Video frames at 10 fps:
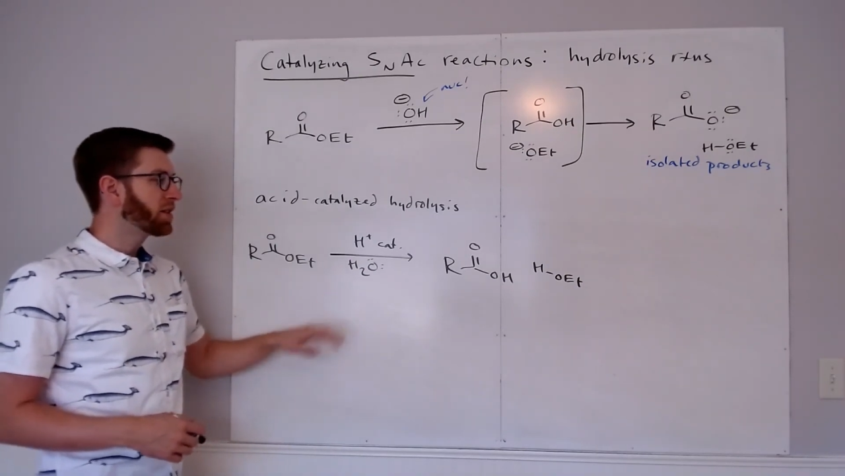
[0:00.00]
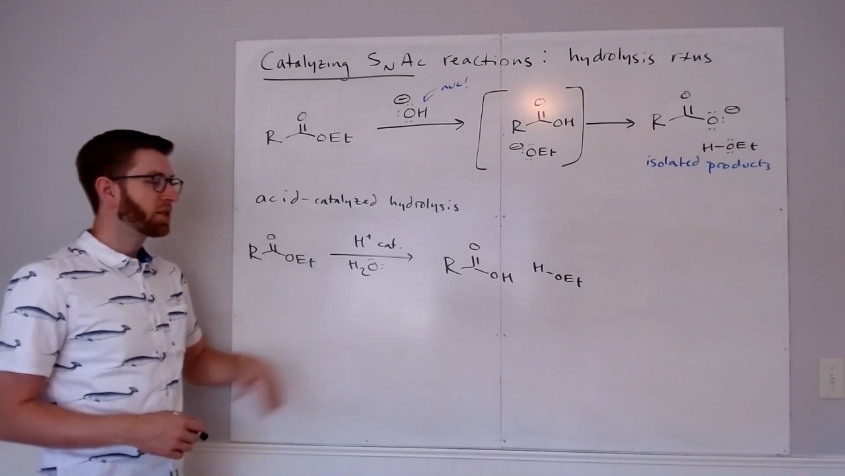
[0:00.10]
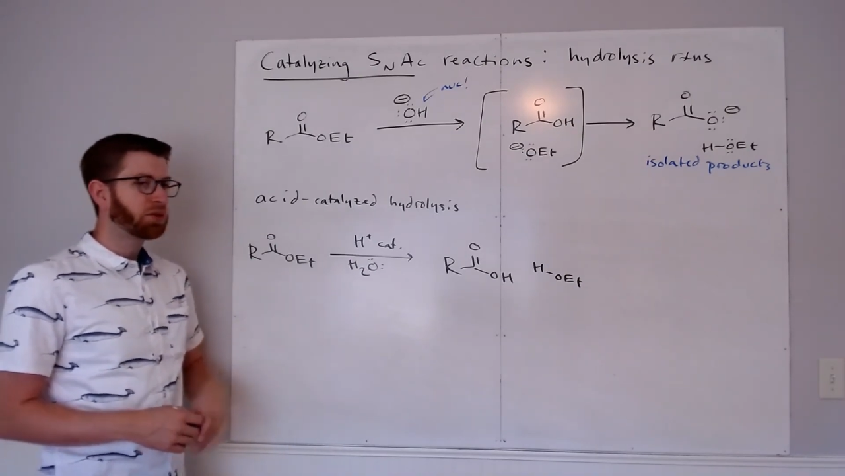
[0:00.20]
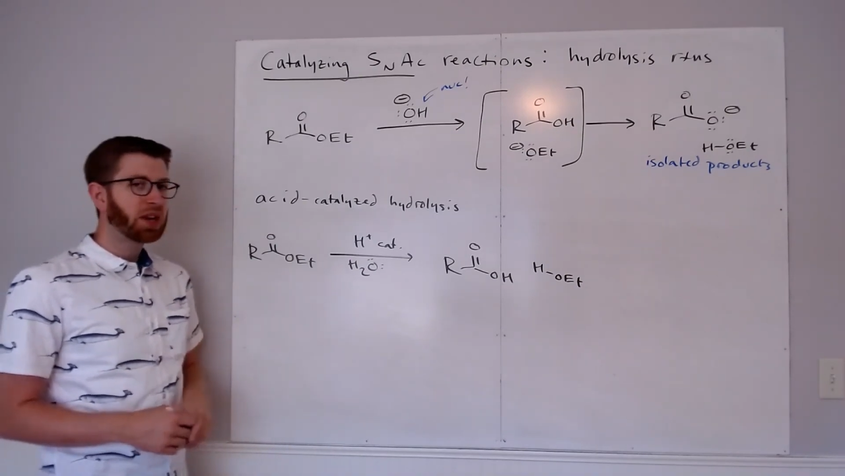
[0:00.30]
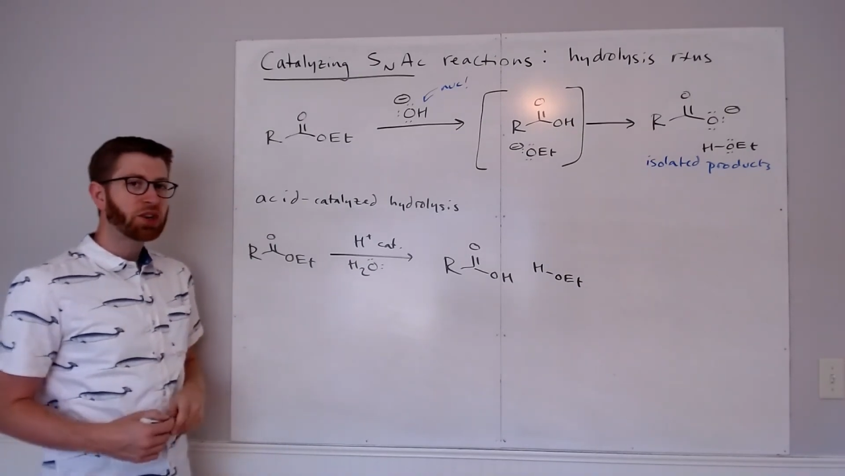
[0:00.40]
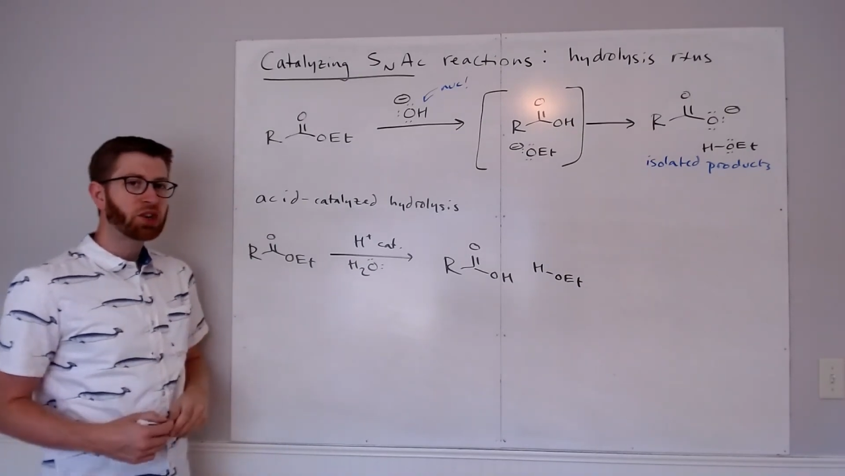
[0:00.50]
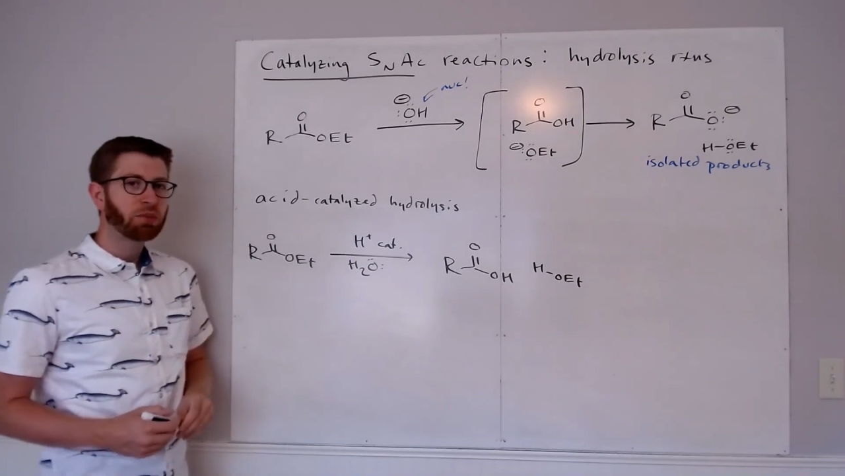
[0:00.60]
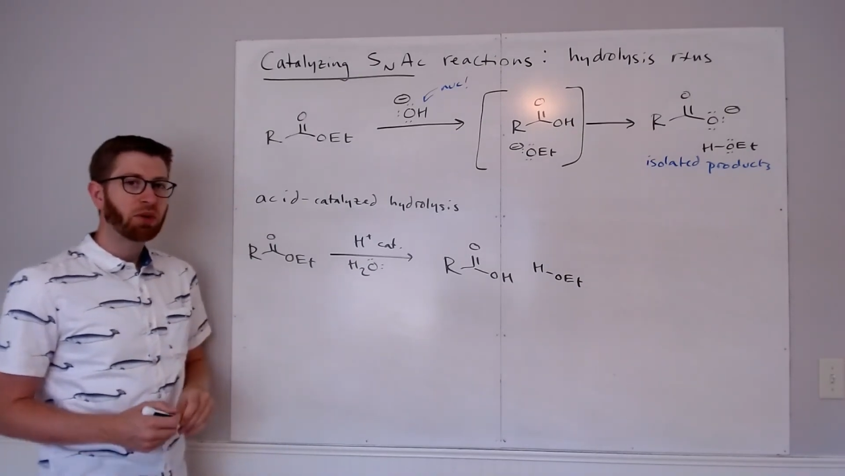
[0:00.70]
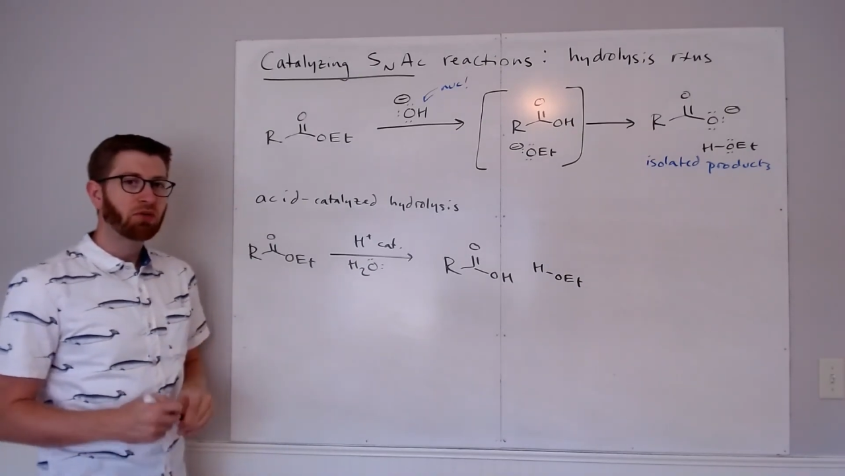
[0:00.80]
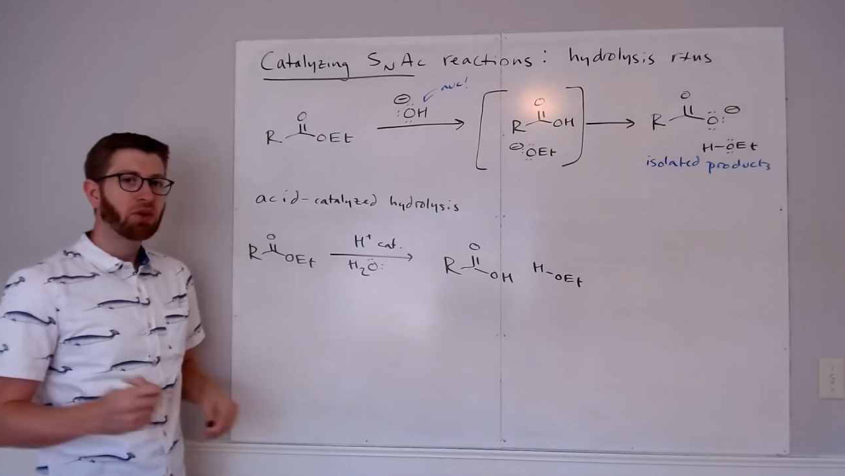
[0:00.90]
reaction, but
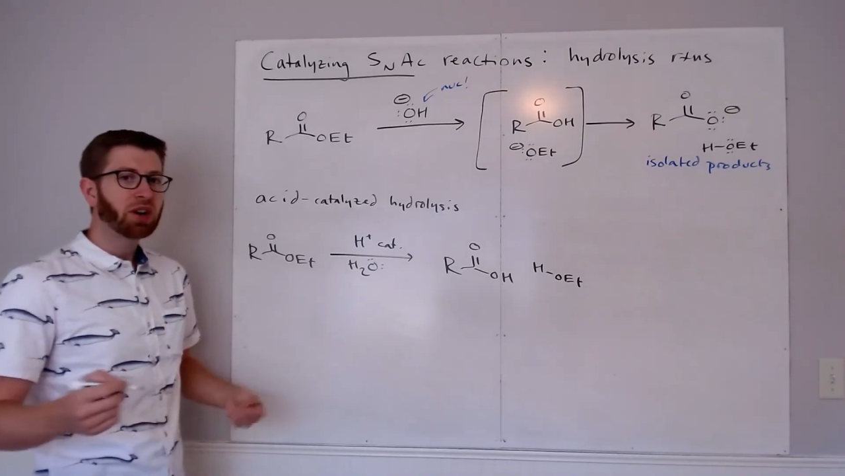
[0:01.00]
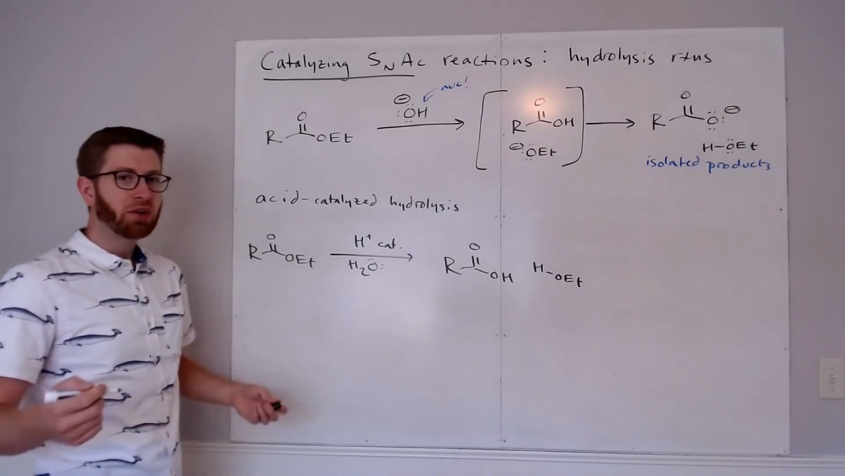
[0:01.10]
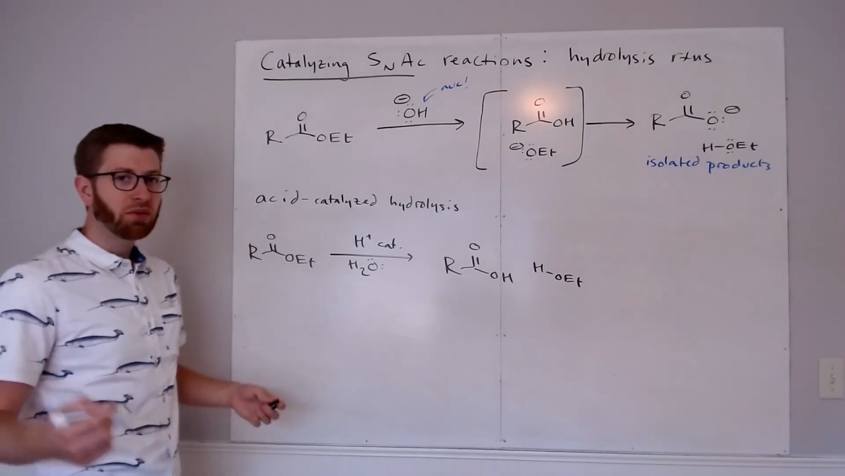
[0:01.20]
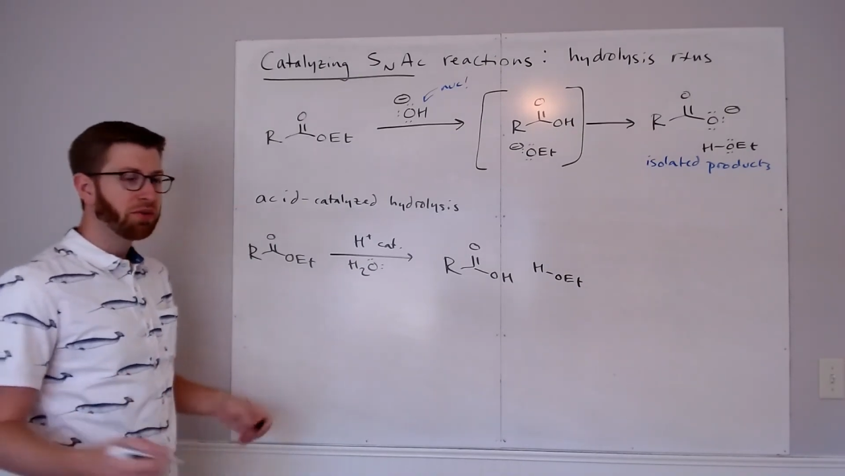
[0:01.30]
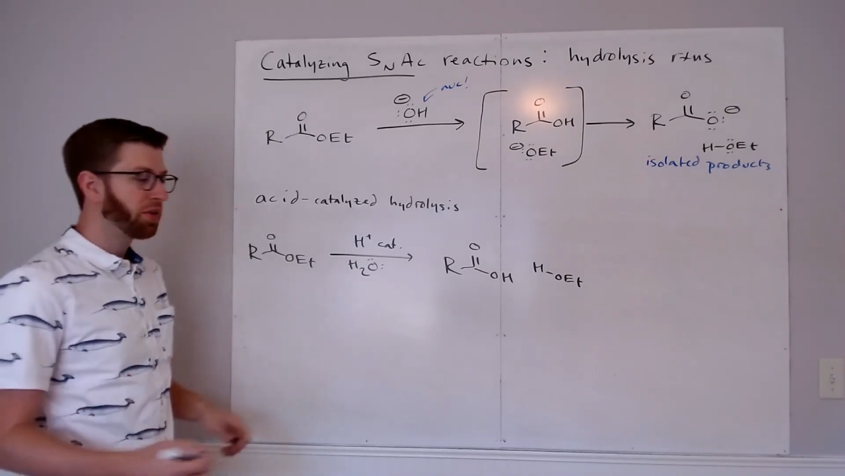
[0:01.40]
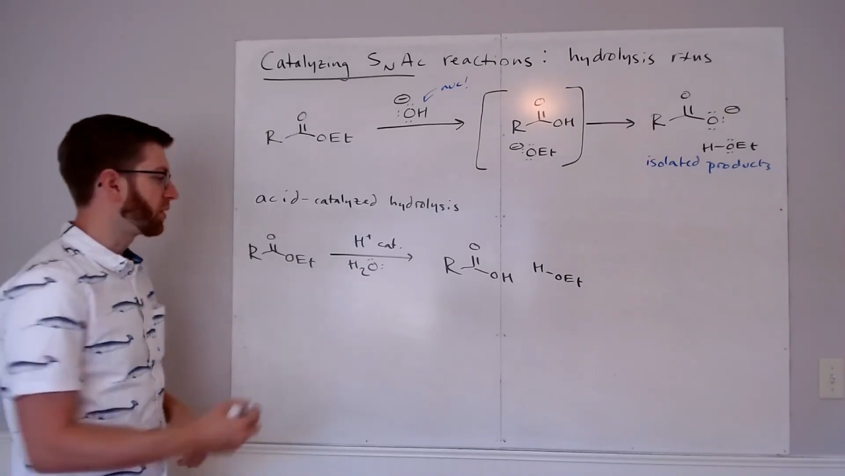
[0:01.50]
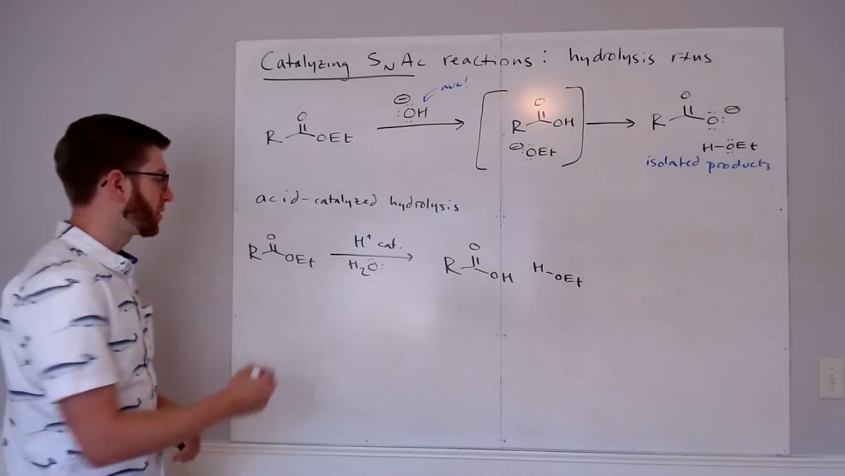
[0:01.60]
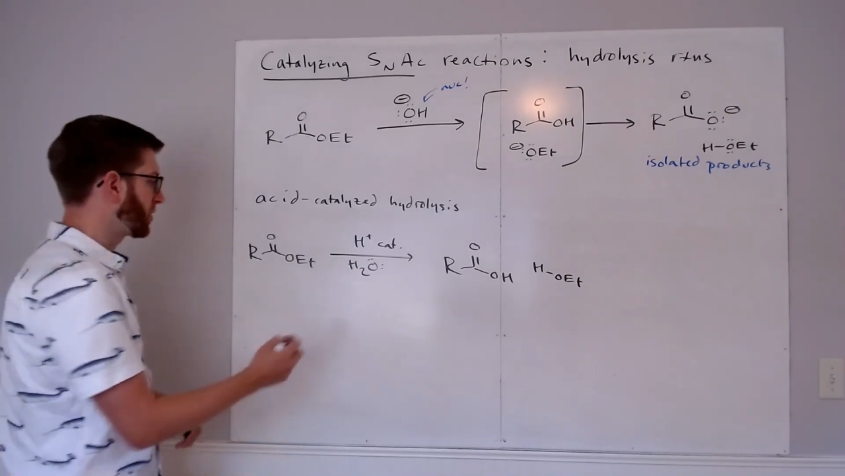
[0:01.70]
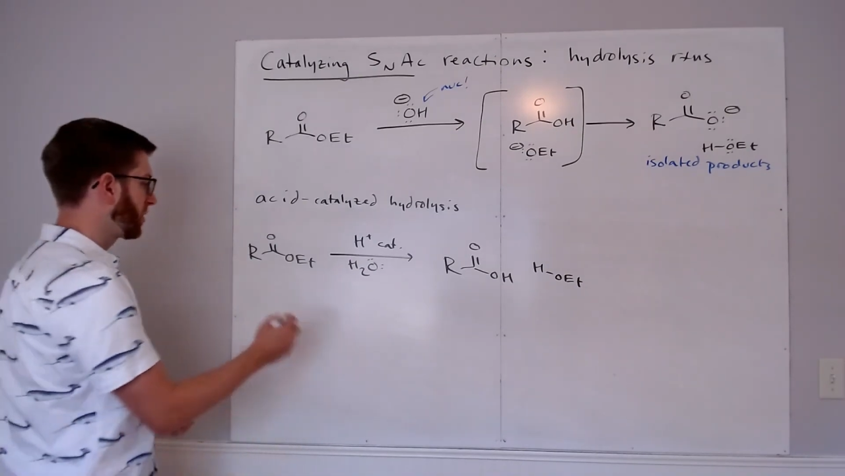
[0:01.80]
run in reverse.